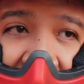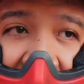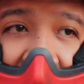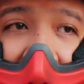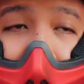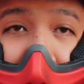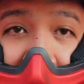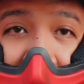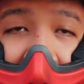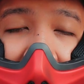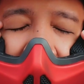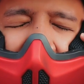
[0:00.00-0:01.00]
to like put it
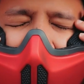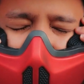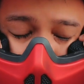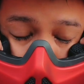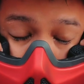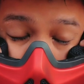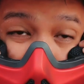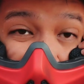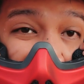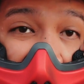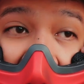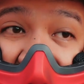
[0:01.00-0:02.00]
on,
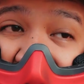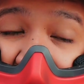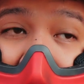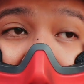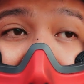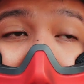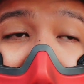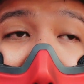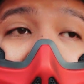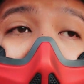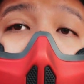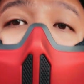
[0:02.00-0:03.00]
it was a bit tough